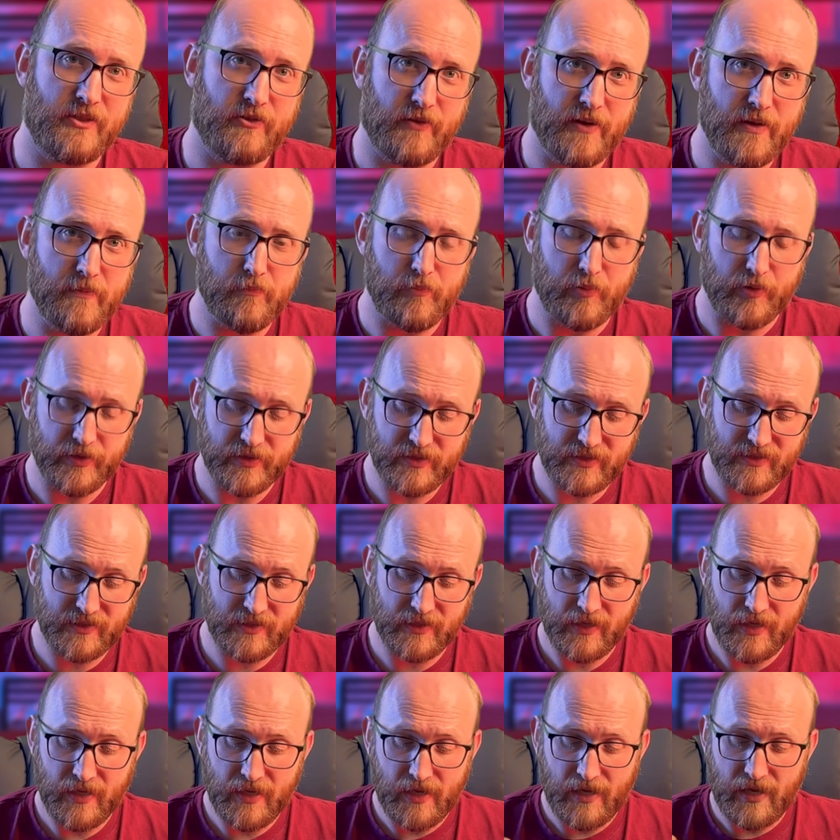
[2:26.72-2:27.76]
your inputs.
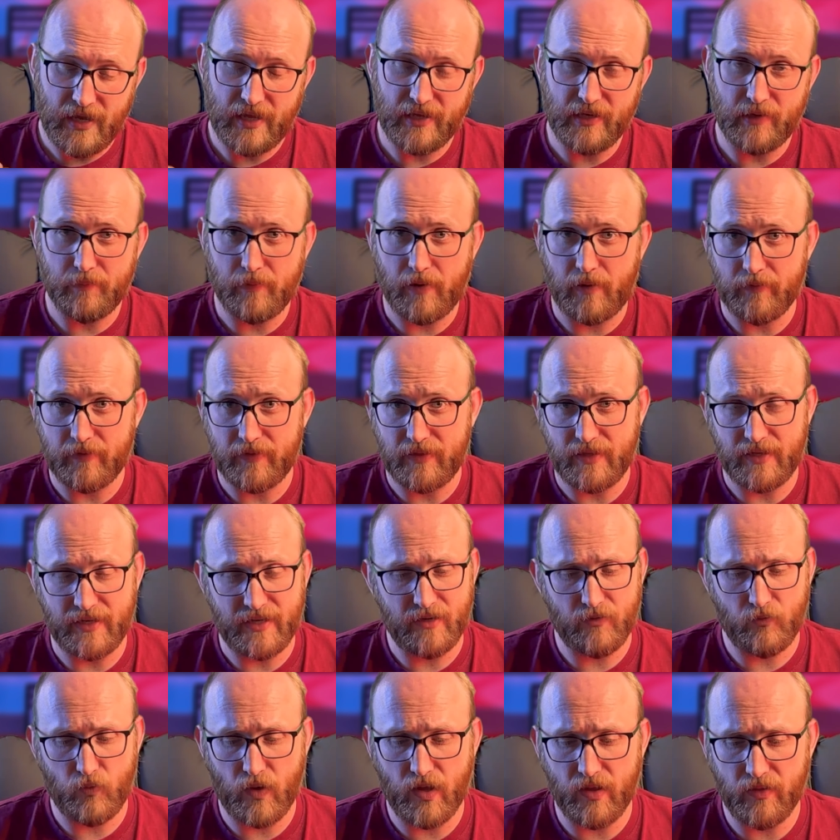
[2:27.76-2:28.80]
And you're probably
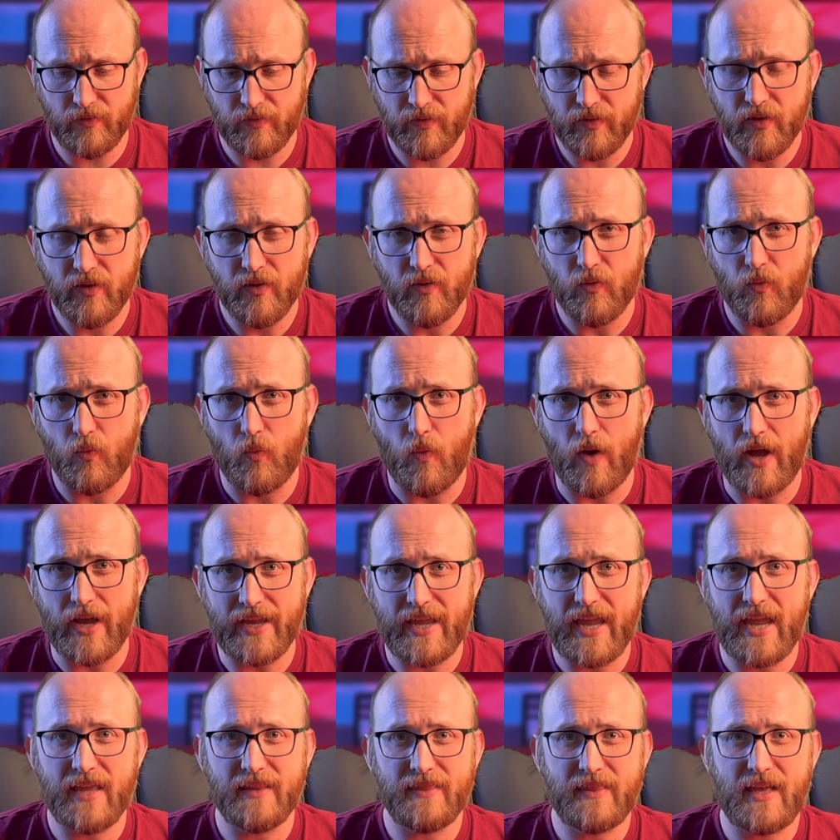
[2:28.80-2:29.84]
thinking, well, why
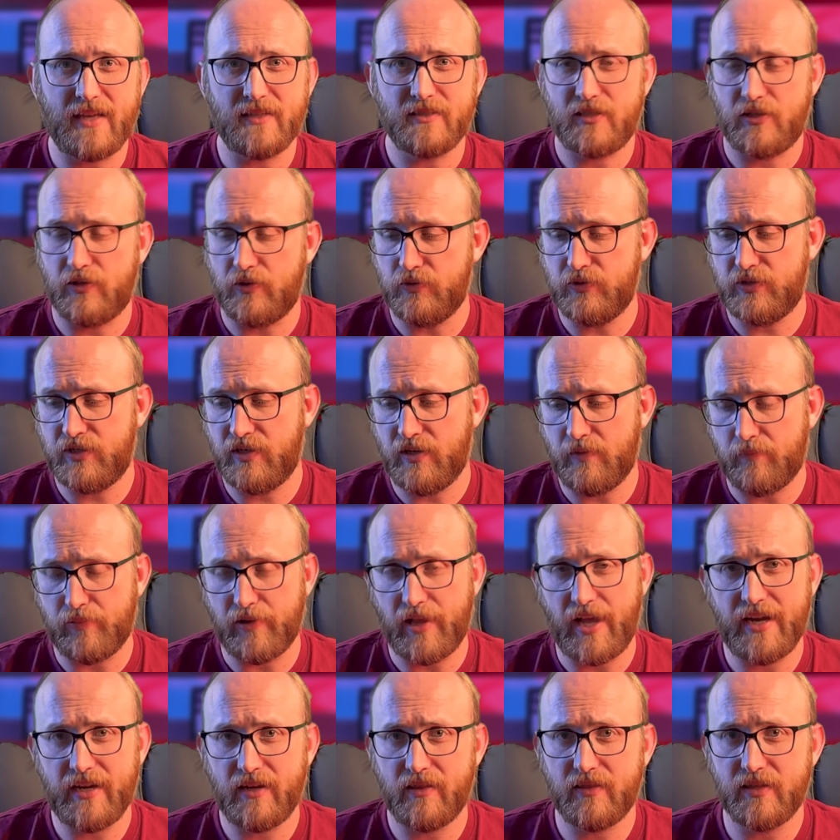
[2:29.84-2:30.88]
can't that solution
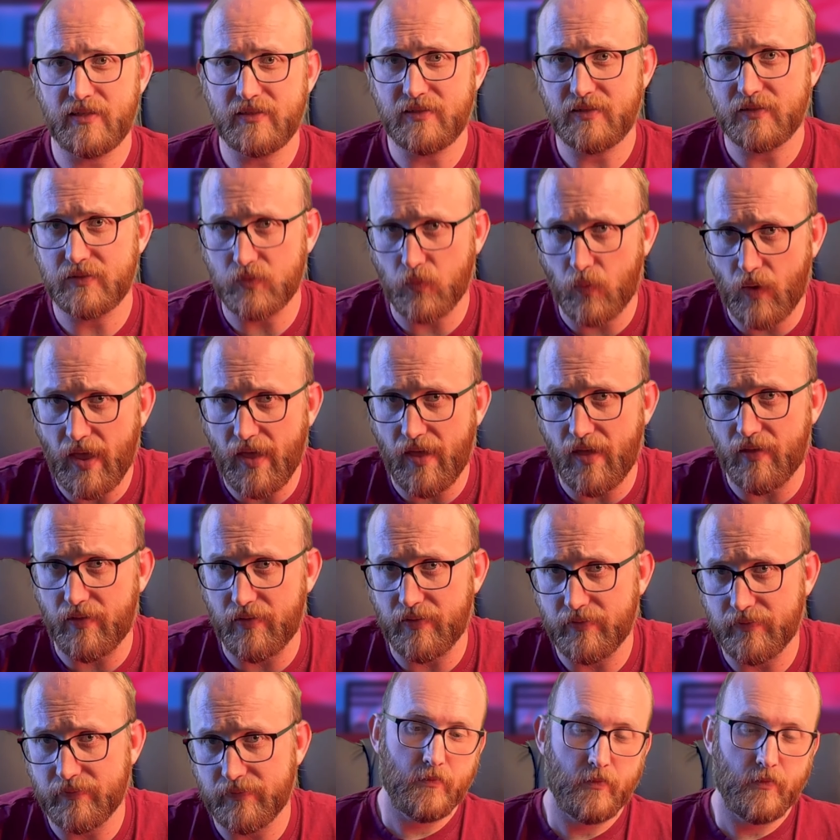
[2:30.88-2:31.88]
apply to this as well?